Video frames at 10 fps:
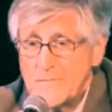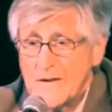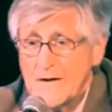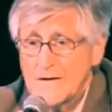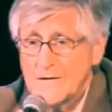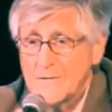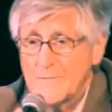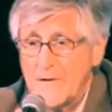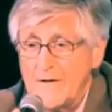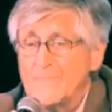
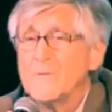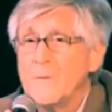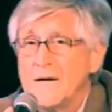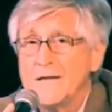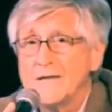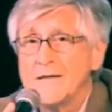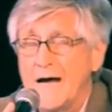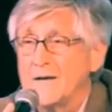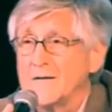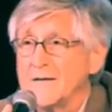um, everybody in
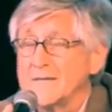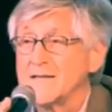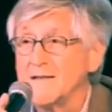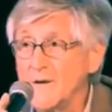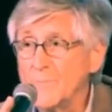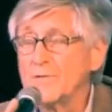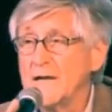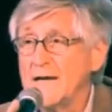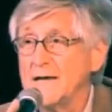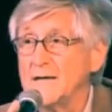town thinks their
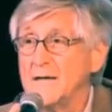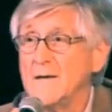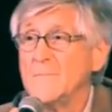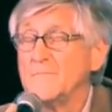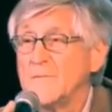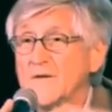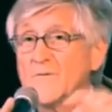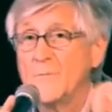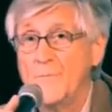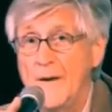plant is
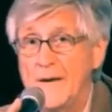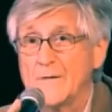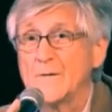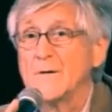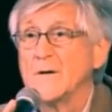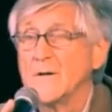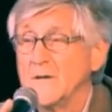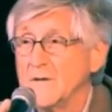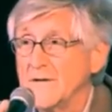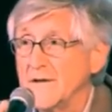better
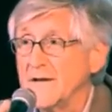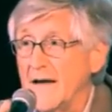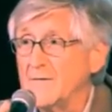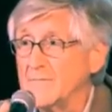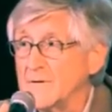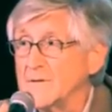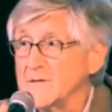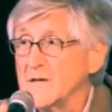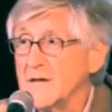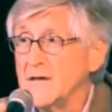than average.
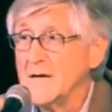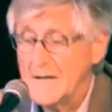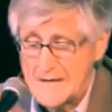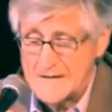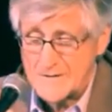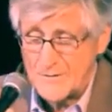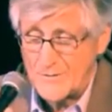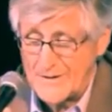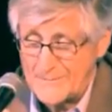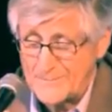So
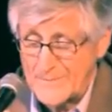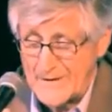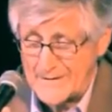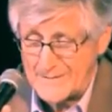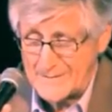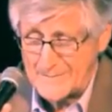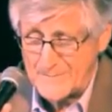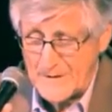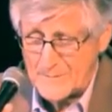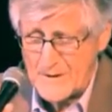um, I, I,
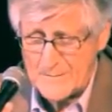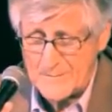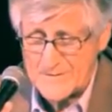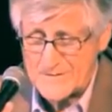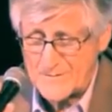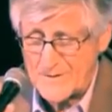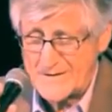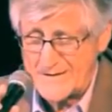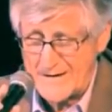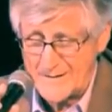I, probably should write
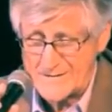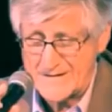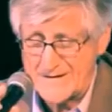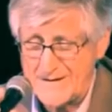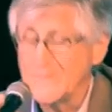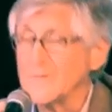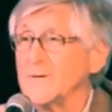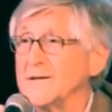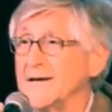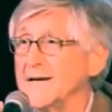to Garrison Keillor
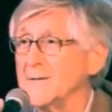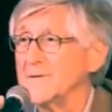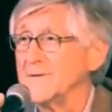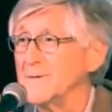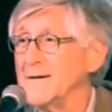and get him to